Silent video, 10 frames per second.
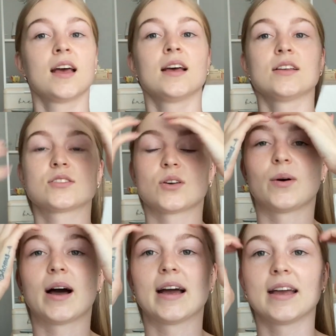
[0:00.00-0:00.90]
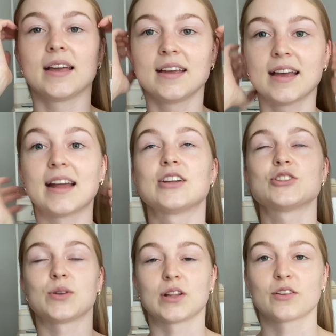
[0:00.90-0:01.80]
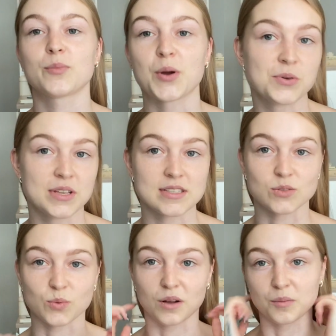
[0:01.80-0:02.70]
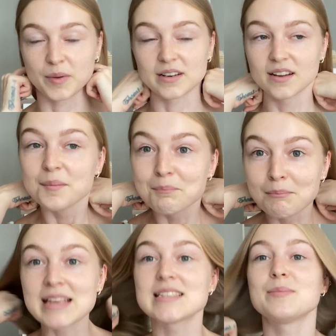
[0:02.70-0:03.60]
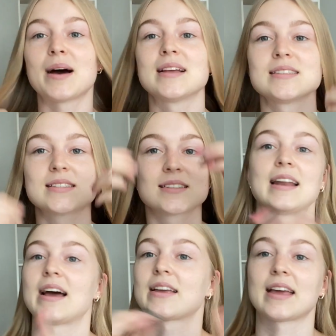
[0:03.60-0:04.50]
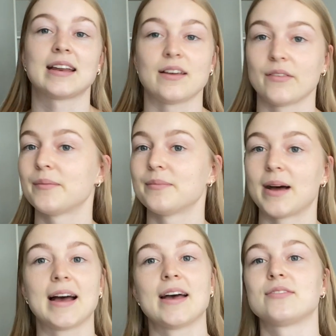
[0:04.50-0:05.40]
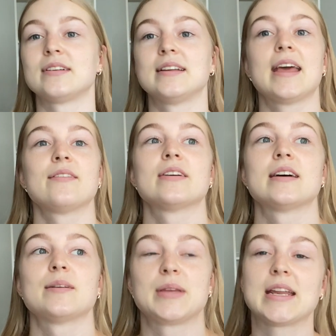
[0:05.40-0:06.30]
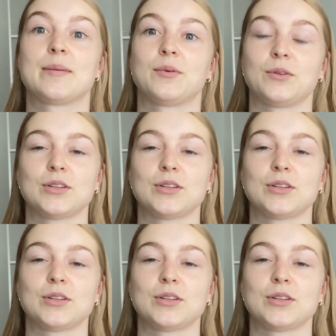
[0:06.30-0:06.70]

So I do a lot of ponies as well, but messy buns, I have never been able